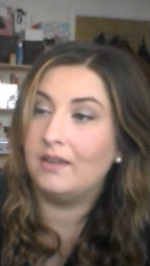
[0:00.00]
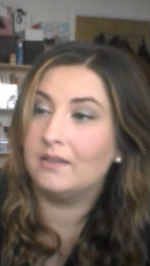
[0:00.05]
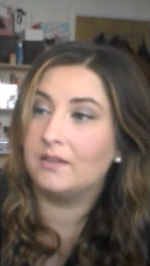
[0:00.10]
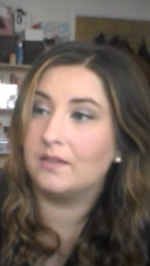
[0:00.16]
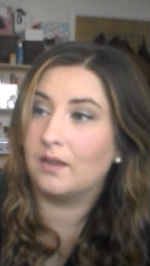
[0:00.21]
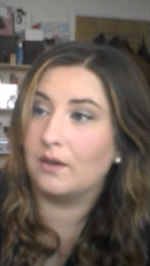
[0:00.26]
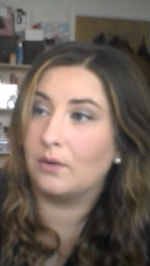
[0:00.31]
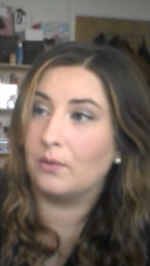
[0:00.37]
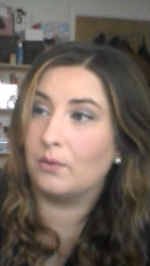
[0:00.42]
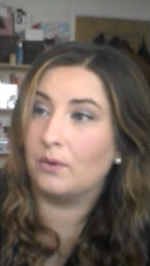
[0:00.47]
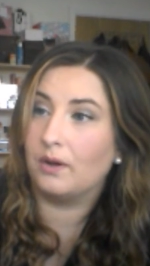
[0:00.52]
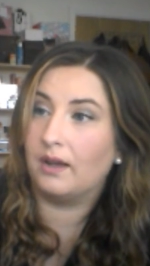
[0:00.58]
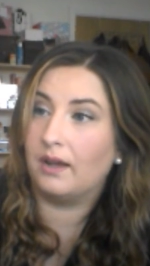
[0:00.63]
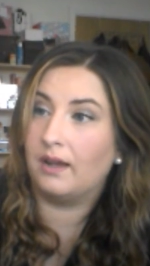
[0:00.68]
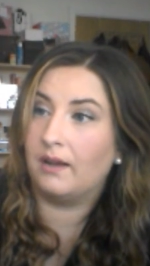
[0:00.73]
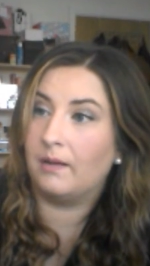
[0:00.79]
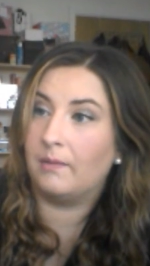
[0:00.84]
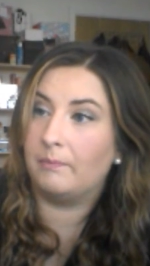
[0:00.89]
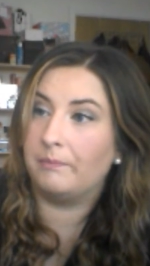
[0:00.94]

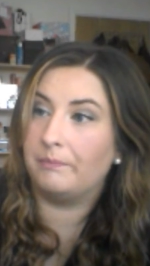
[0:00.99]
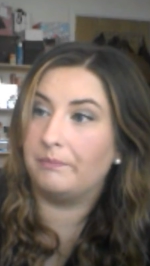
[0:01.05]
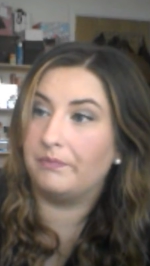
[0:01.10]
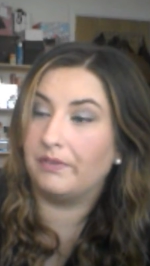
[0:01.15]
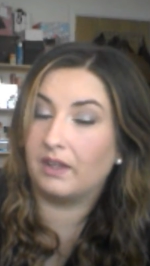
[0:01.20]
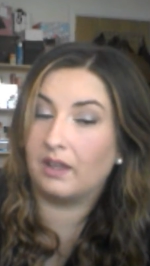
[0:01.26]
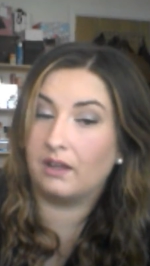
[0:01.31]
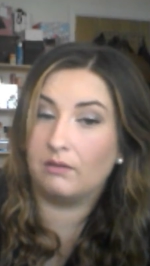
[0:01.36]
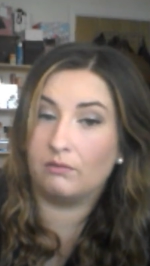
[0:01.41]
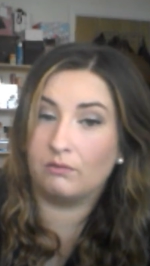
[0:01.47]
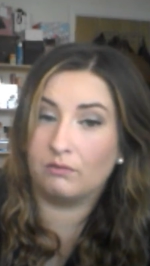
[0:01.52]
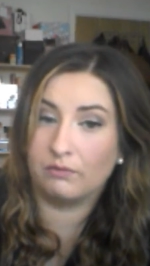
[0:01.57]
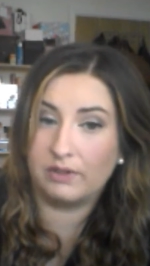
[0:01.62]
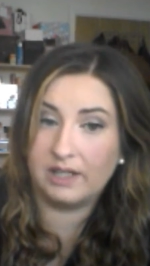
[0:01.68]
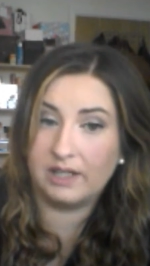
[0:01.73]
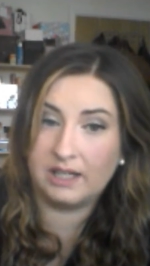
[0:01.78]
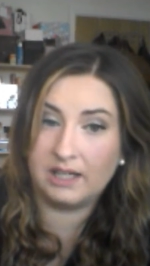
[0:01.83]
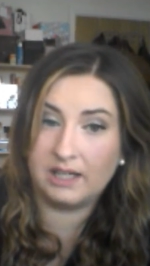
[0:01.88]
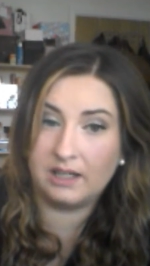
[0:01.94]
So
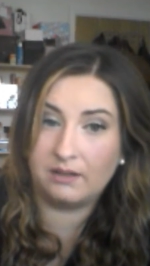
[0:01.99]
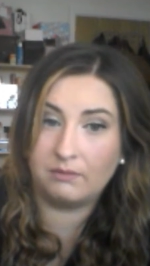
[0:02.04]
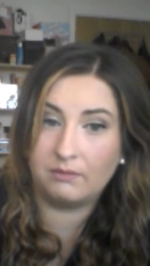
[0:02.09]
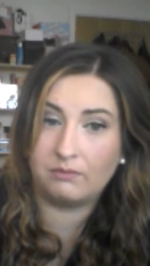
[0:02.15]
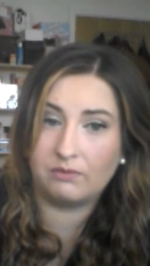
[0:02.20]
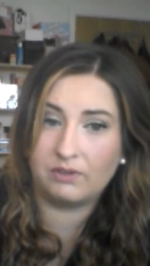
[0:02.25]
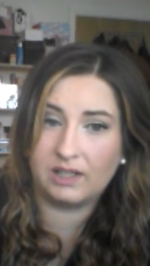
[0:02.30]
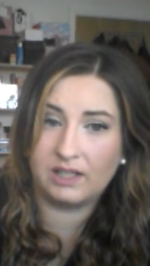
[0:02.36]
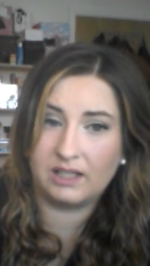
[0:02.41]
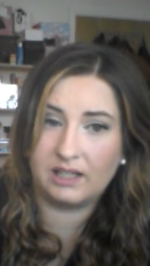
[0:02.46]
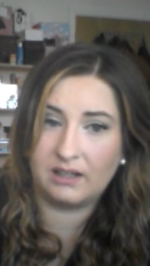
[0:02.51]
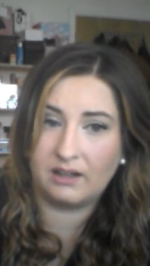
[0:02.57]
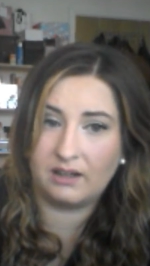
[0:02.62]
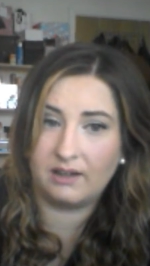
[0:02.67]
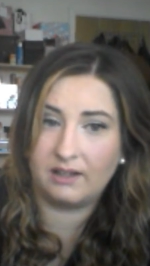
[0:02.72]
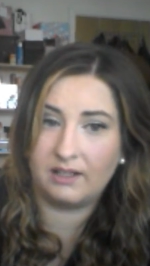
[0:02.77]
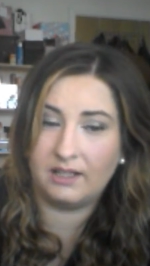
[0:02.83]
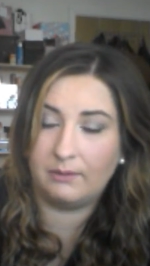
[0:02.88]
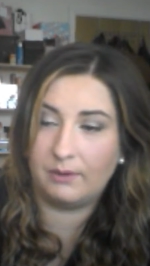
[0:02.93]
really, really
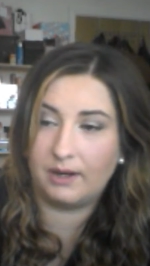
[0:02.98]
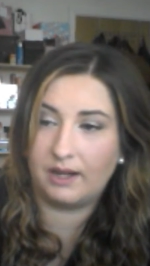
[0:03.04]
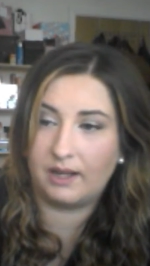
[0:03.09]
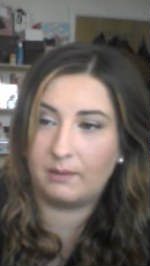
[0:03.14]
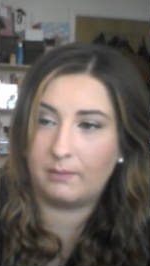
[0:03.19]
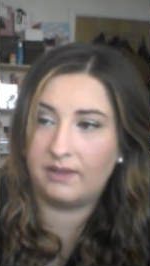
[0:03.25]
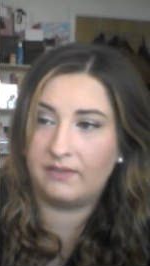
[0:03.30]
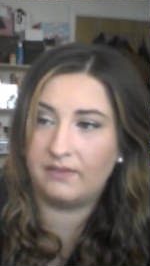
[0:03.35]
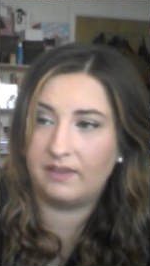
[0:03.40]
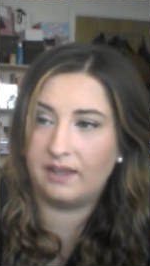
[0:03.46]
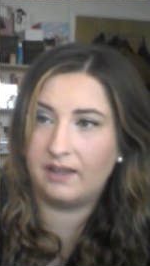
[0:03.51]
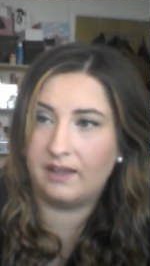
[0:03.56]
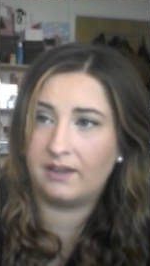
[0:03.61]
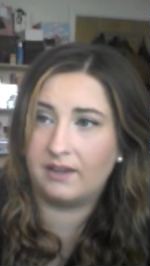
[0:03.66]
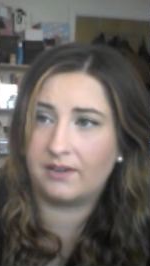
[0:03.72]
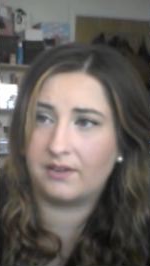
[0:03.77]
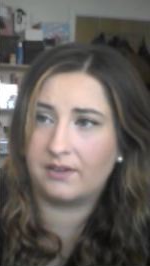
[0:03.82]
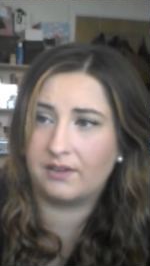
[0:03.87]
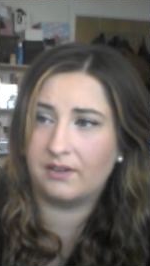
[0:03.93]
highly recommend
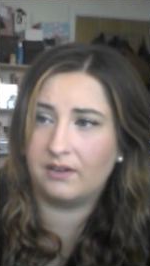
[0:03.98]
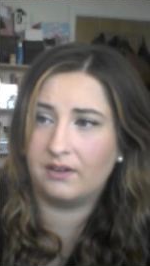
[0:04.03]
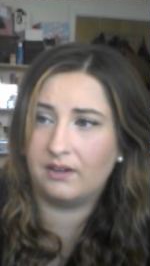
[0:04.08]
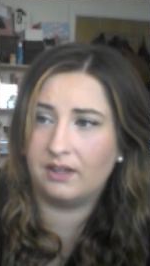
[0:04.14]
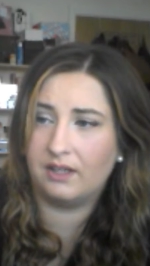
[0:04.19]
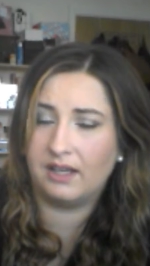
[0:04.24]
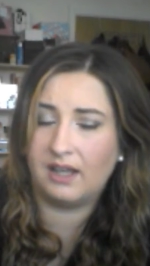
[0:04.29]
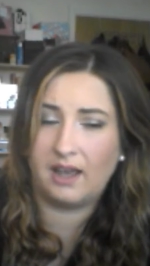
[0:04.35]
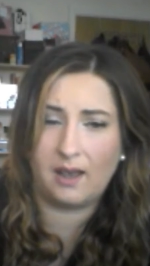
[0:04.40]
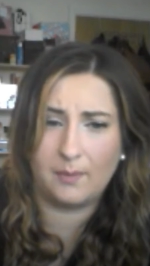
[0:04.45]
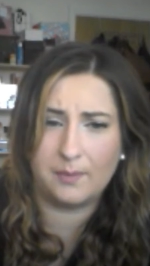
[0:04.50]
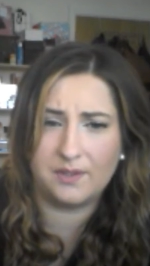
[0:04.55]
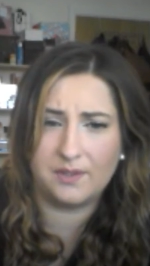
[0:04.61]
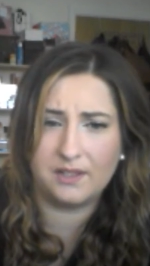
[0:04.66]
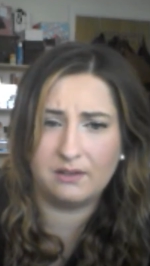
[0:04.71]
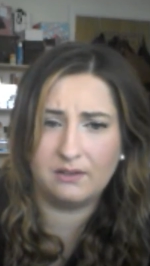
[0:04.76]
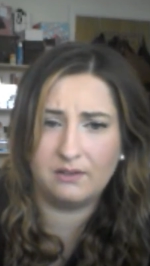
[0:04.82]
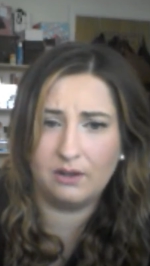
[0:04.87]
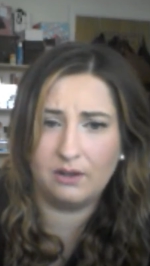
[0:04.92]
that. I
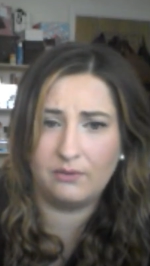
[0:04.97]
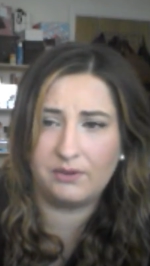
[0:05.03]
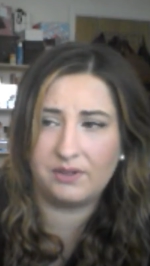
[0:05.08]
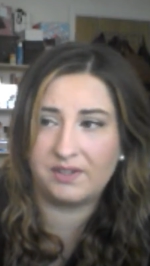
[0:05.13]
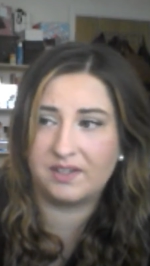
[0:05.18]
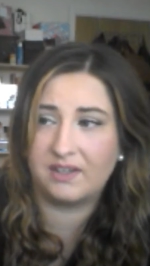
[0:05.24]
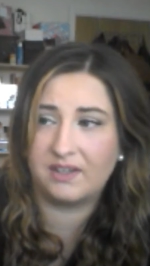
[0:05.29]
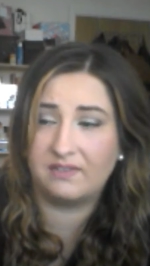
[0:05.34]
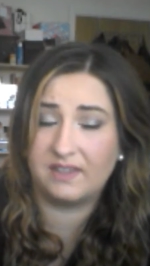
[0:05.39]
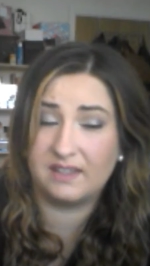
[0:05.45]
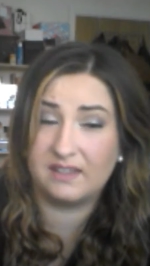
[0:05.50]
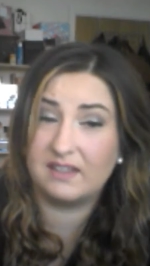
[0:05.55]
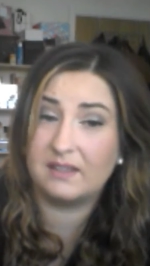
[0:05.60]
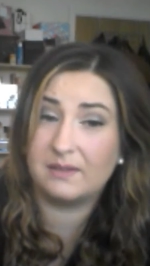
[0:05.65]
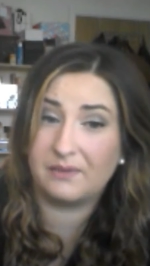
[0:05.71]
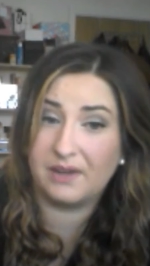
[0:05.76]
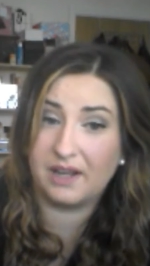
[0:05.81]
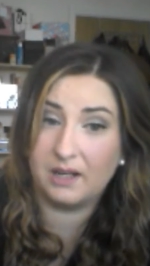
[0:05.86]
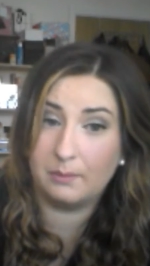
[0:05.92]
absolutely love it. This
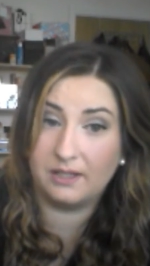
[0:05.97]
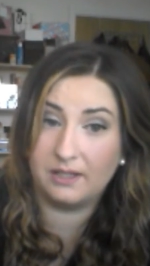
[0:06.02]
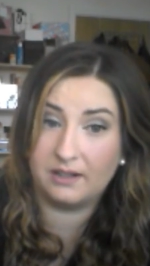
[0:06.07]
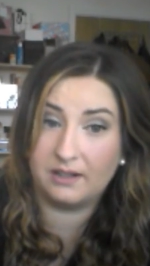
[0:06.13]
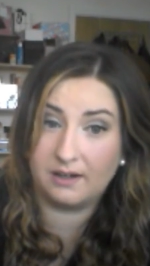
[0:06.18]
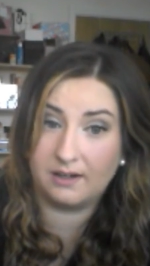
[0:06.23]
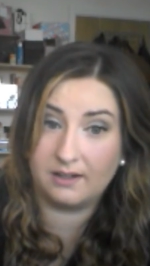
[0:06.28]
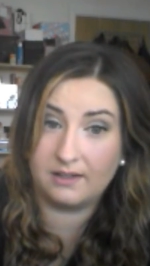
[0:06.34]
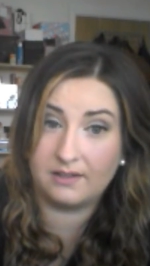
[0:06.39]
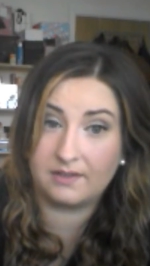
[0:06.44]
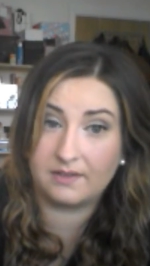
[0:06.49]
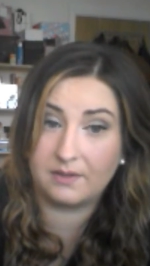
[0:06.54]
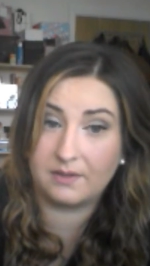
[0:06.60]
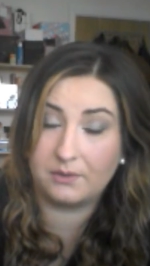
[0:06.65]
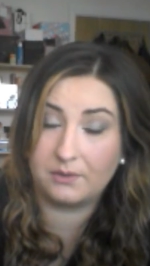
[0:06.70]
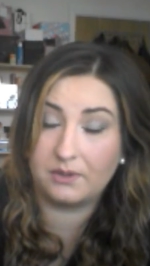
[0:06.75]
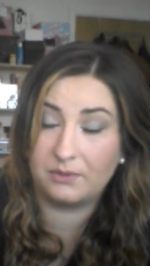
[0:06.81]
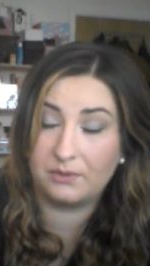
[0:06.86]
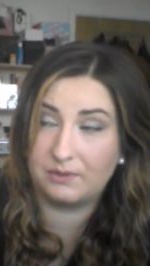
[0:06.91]
is available in Ireland,
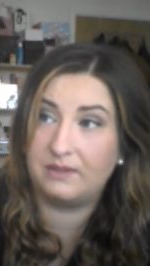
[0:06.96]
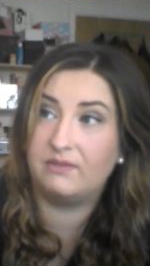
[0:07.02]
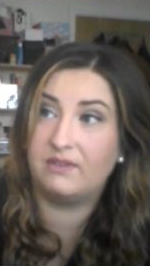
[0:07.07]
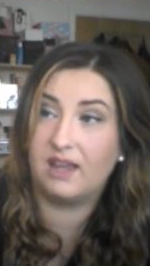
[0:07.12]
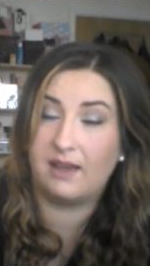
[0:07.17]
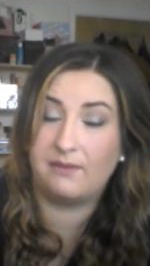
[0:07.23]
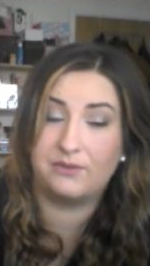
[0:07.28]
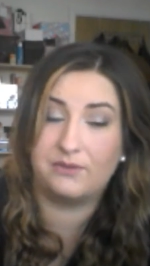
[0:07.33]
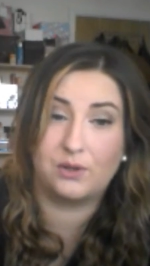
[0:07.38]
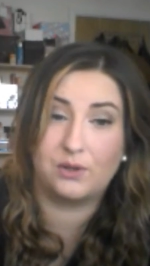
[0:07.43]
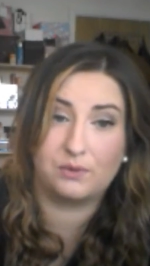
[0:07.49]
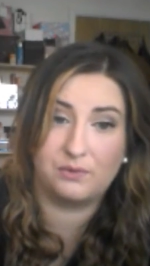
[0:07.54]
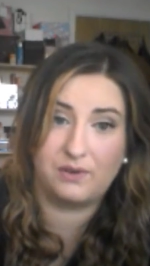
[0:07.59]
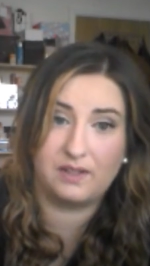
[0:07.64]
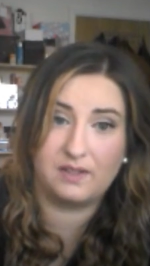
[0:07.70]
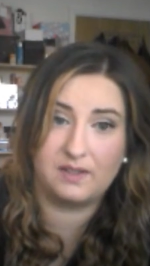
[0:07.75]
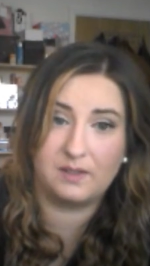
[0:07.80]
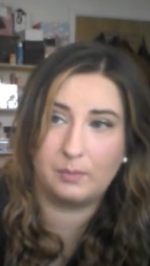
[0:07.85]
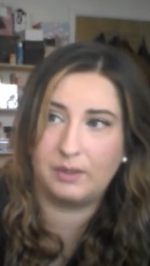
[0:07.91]
so you don't even have to go to
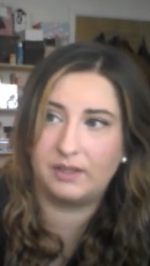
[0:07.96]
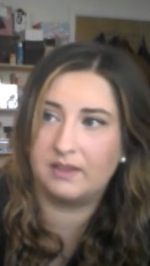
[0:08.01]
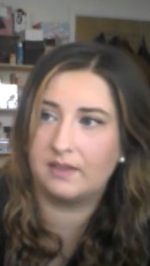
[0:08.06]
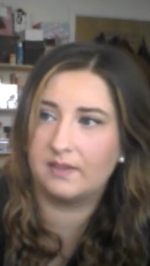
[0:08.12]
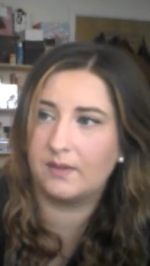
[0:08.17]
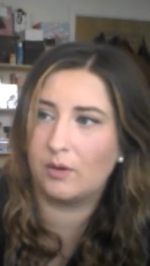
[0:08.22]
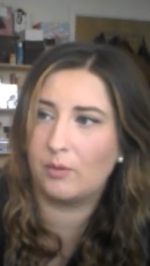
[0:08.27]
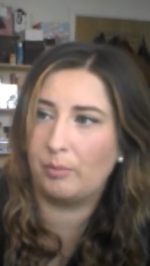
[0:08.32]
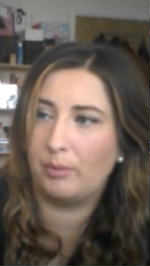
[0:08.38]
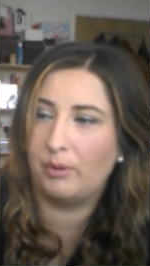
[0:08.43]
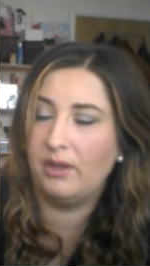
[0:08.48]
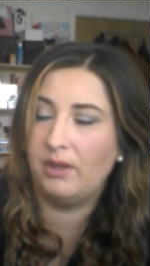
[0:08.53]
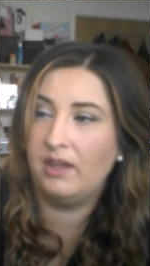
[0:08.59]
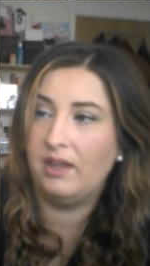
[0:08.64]
France to pick this up.